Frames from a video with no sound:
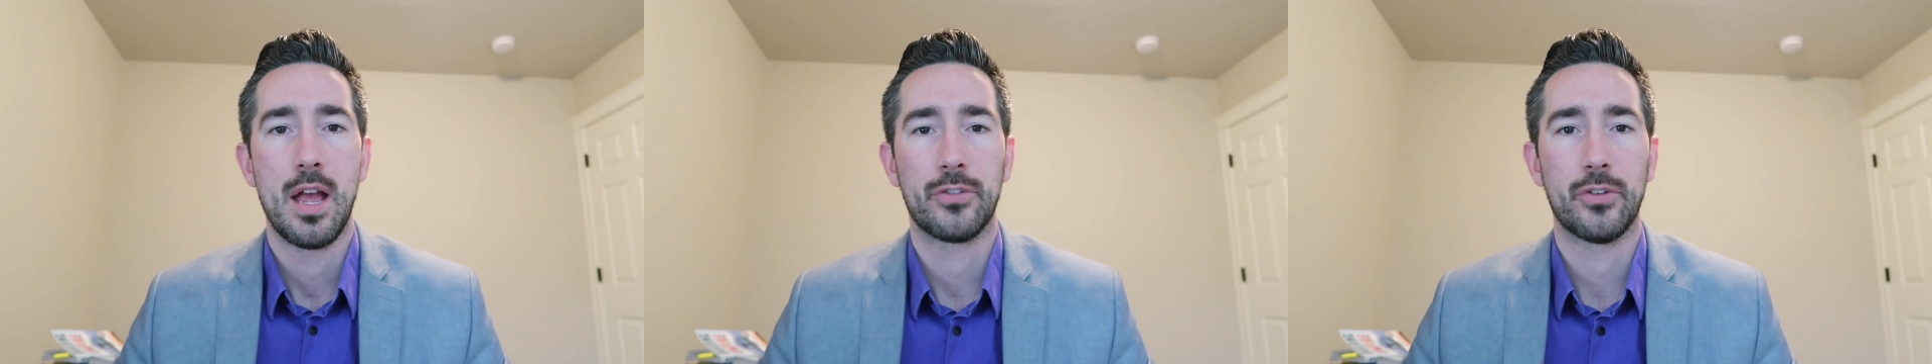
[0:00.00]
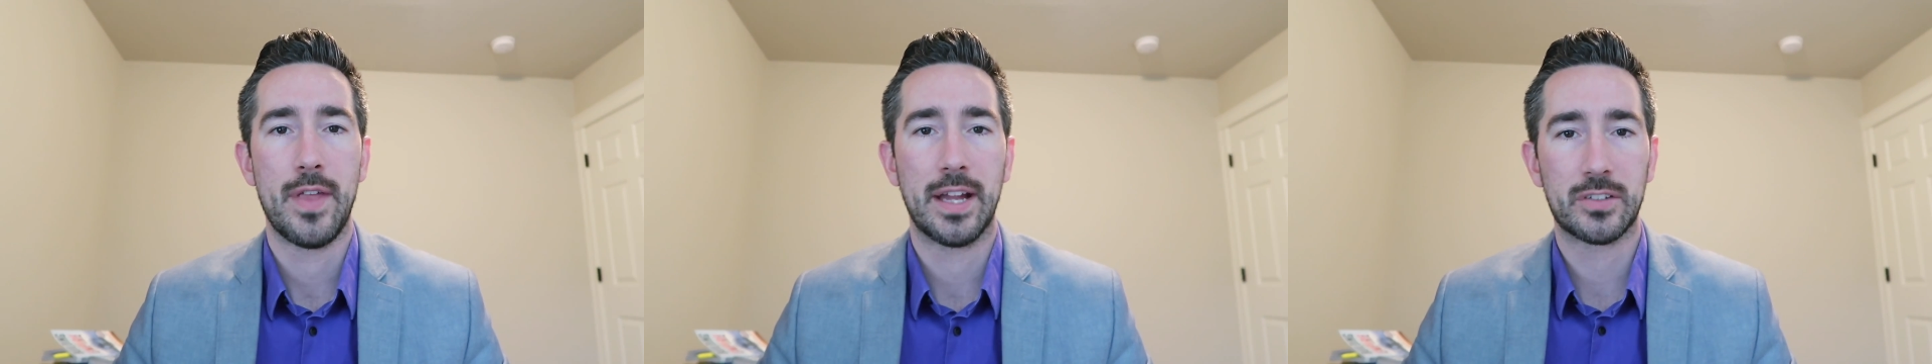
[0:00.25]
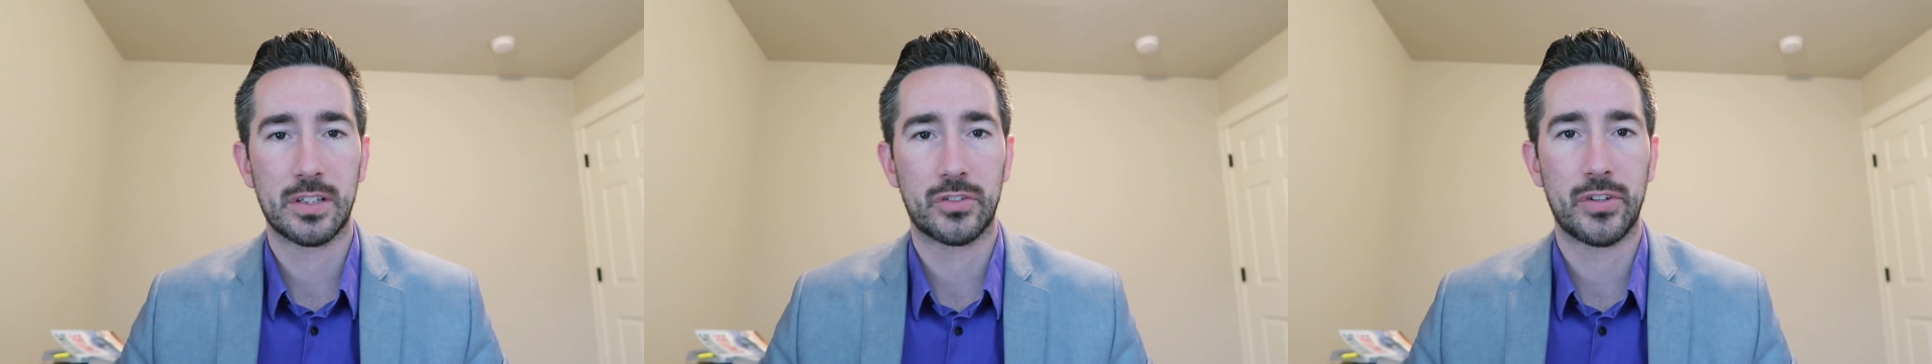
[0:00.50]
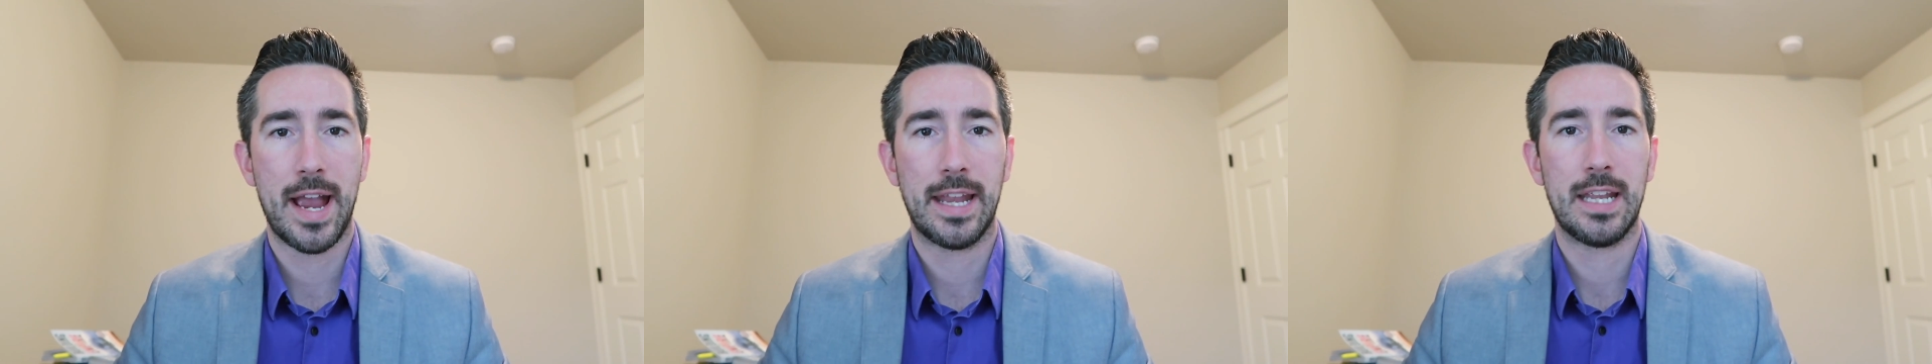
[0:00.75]
So that's
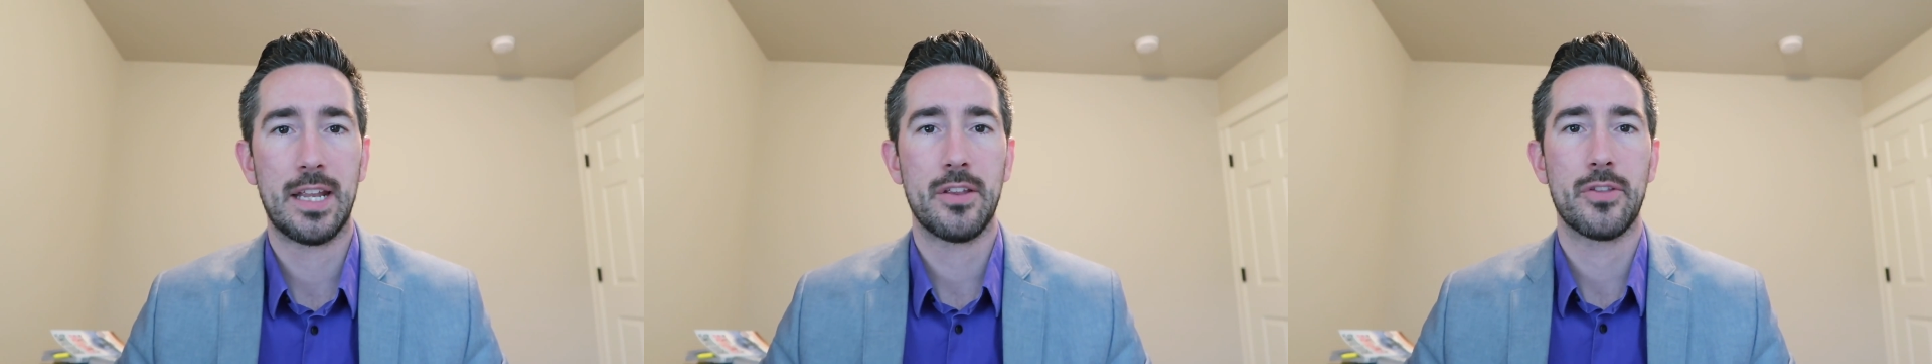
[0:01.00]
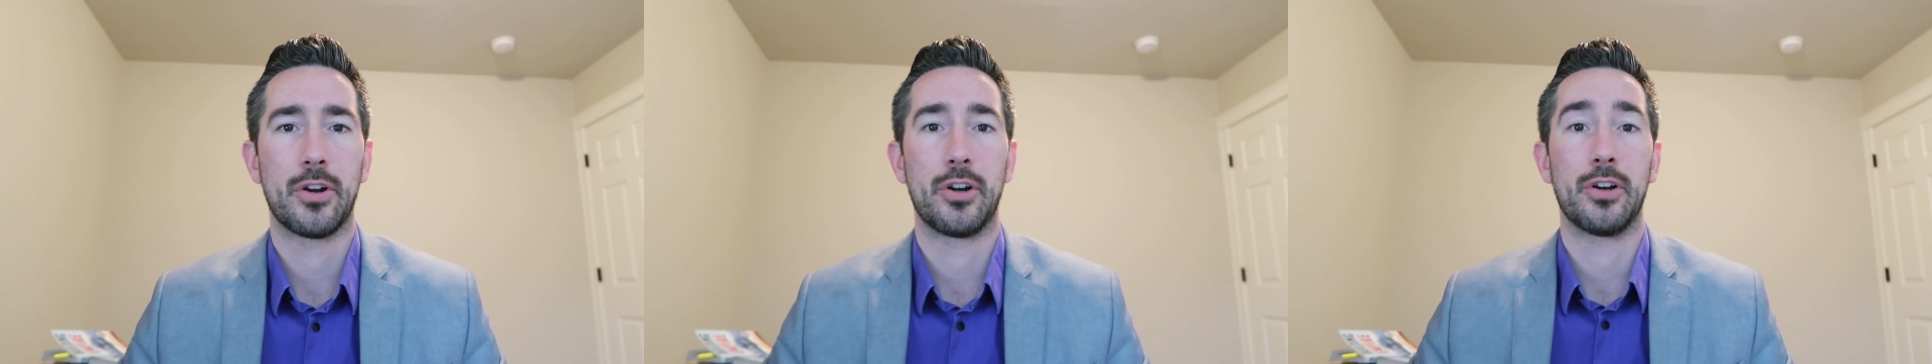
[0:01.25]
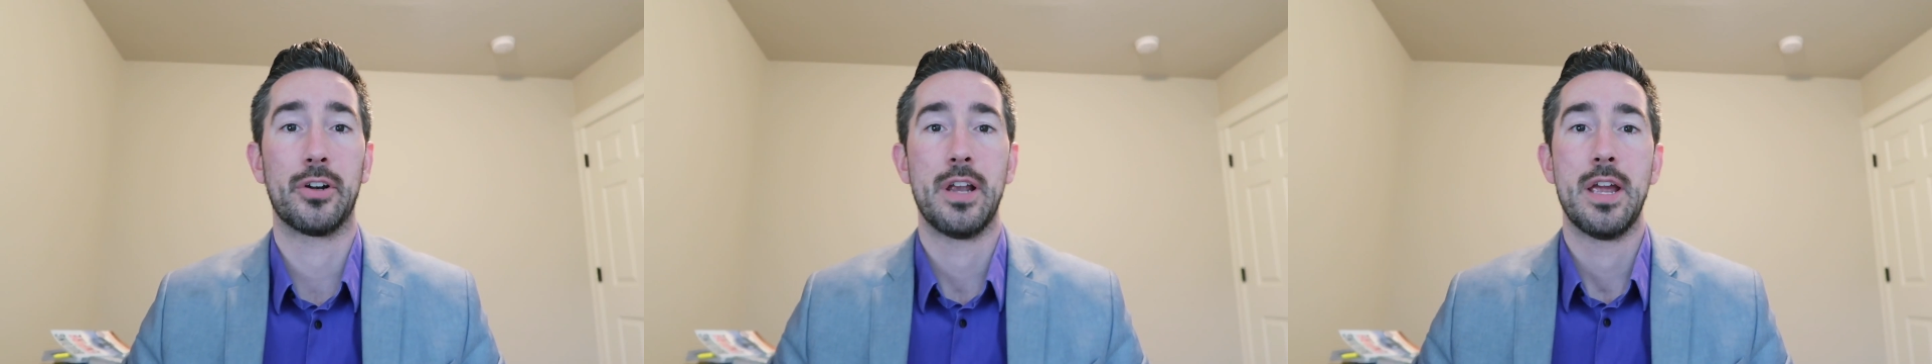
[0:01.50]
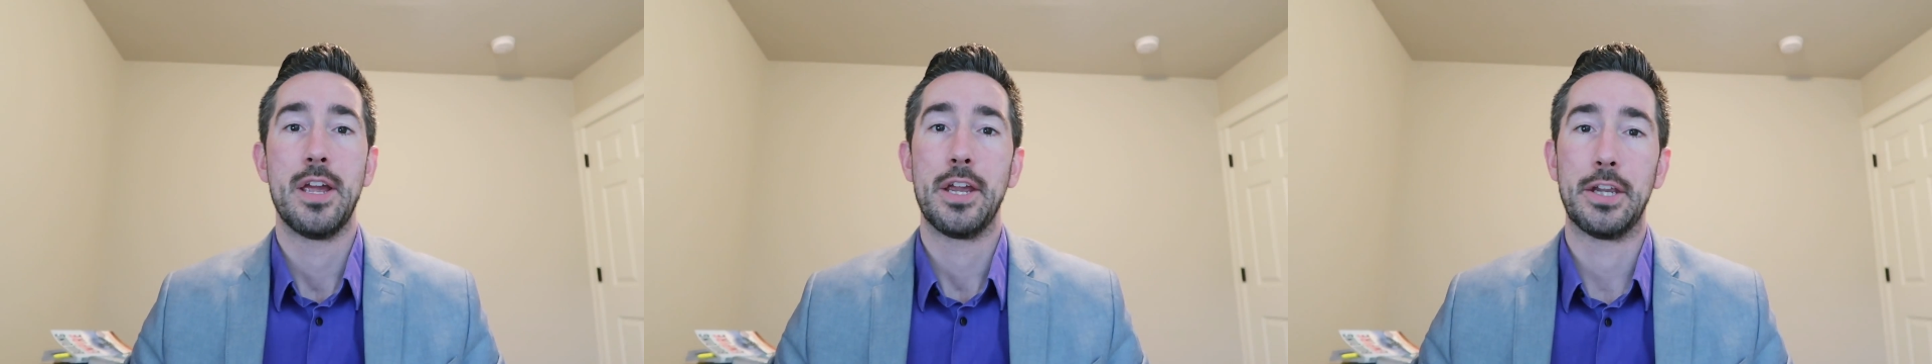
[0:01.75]
exciting.
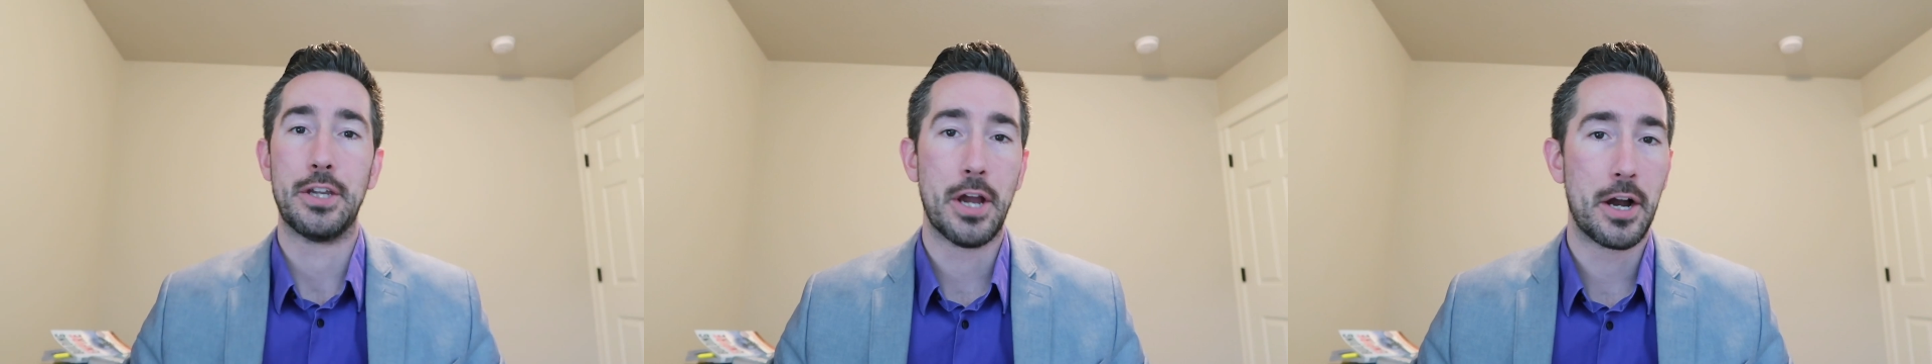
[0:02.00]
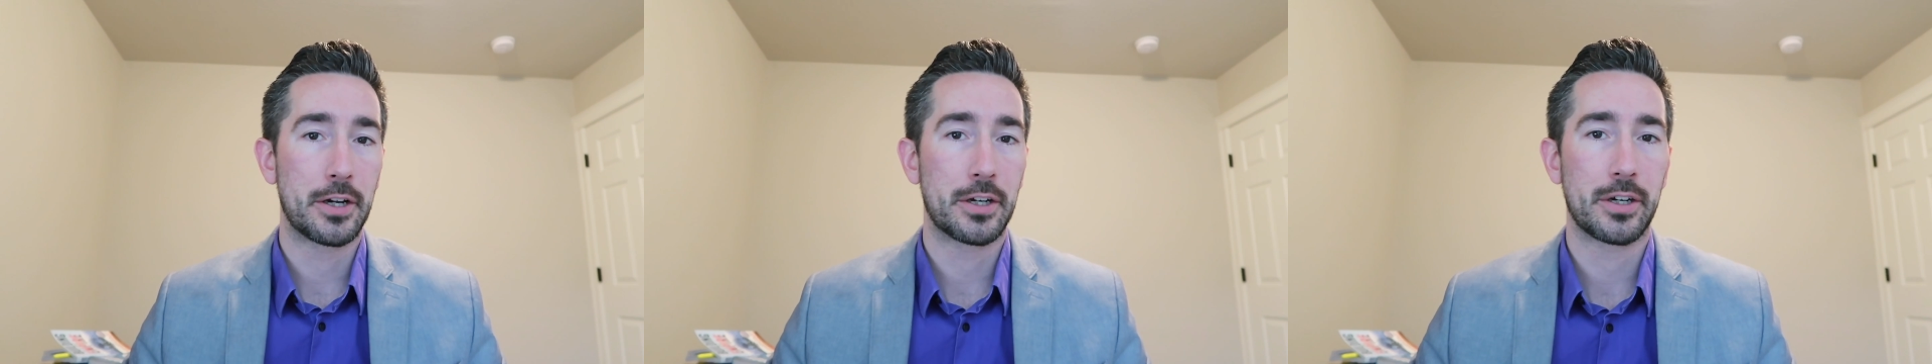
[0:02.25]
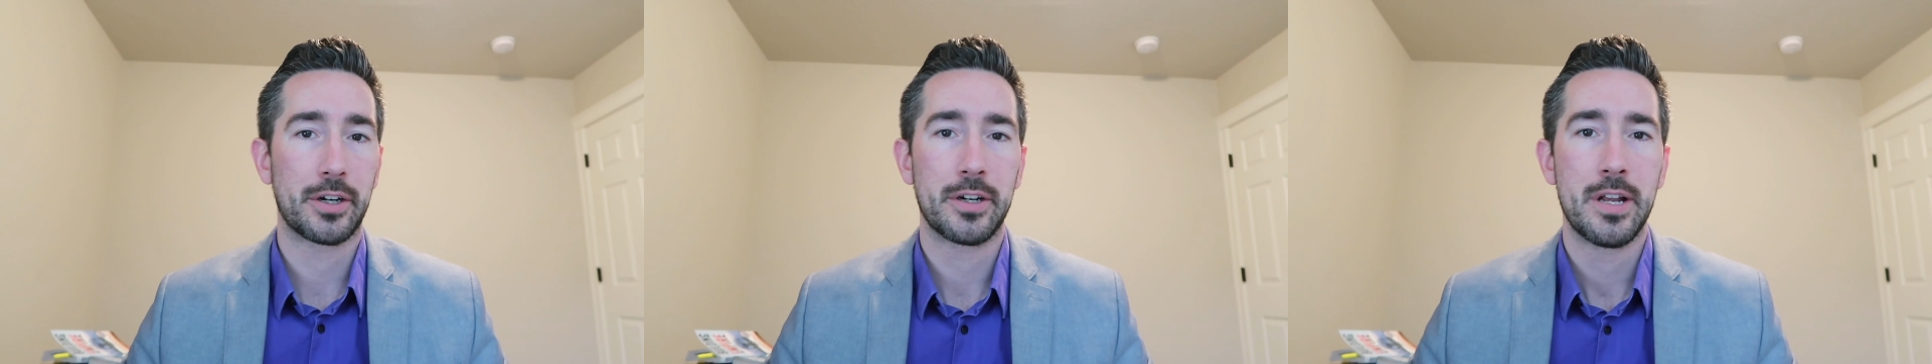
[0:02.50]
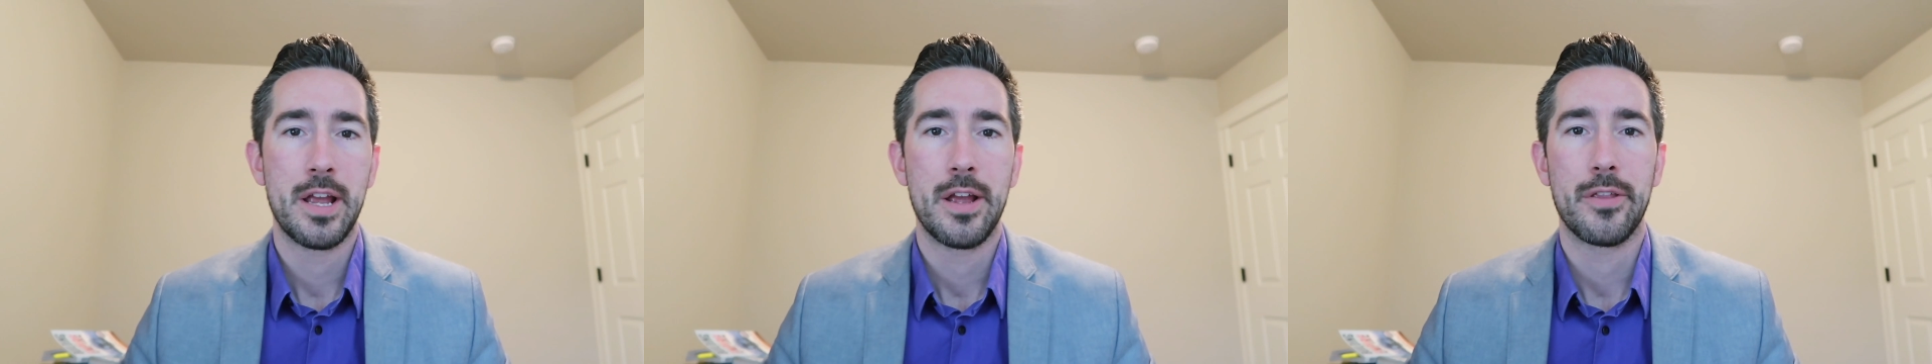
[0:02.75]
They're
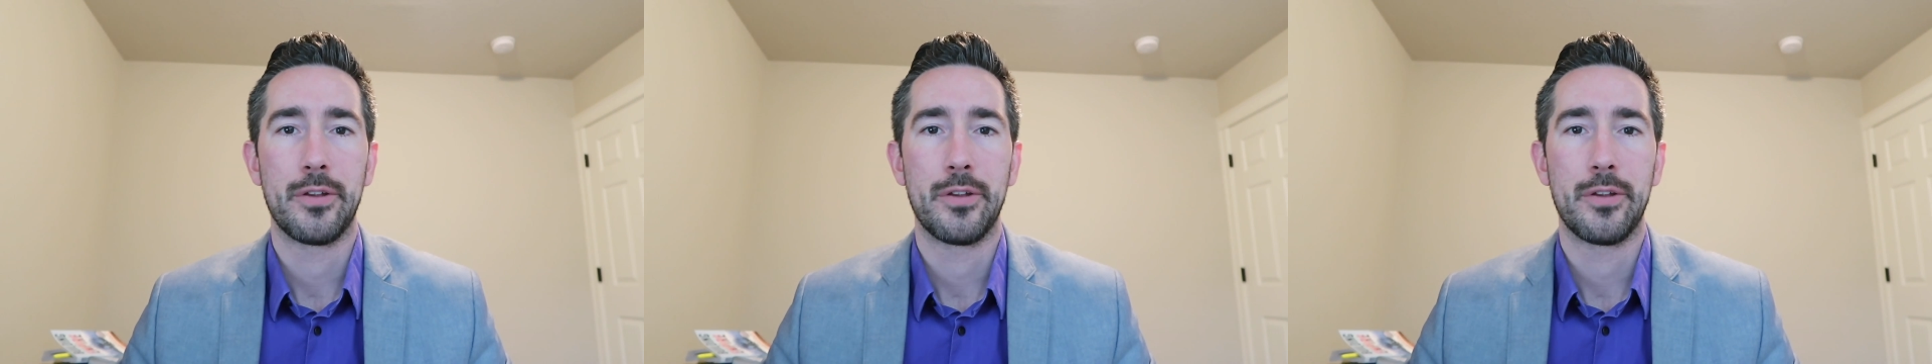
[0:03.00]
younger,